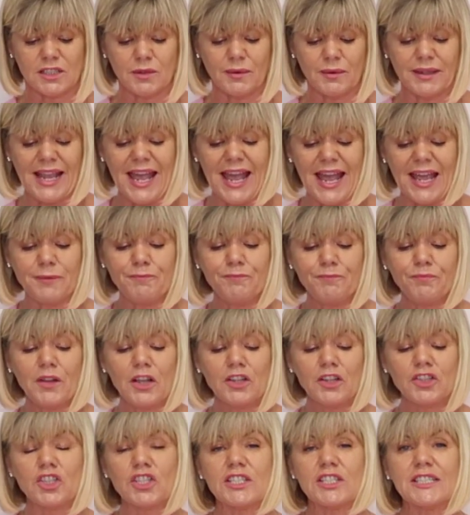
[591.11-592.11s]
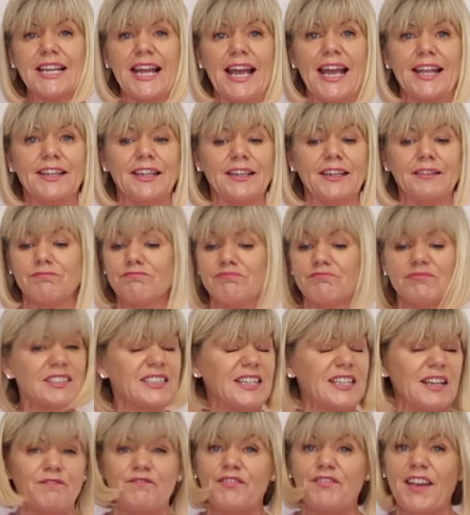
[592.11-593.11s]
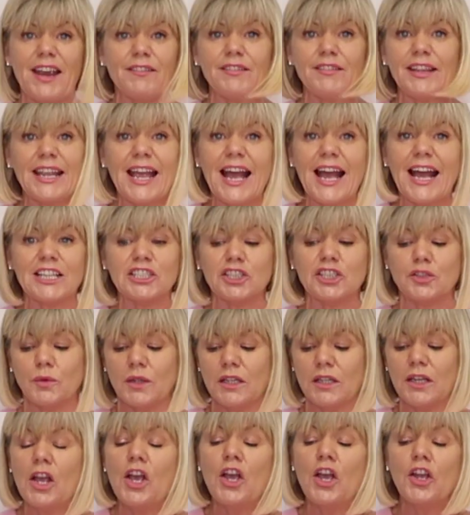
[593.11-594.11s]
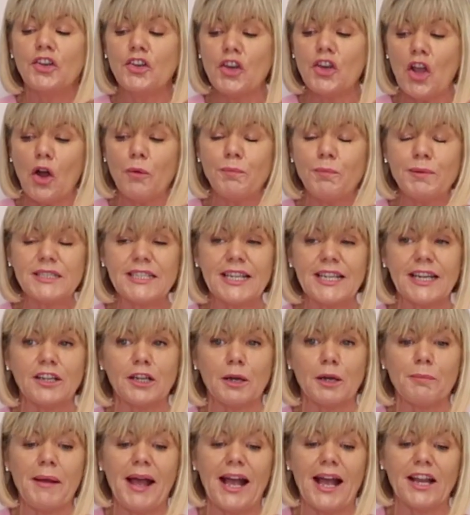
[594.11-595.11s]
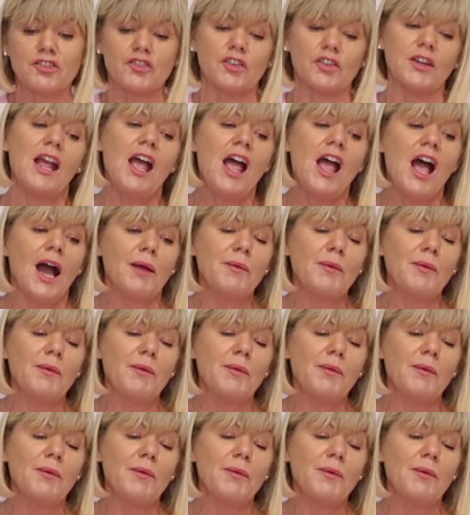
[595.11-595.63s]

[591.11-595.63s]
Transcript: So again, just letting you see, very casual, no particular pattern.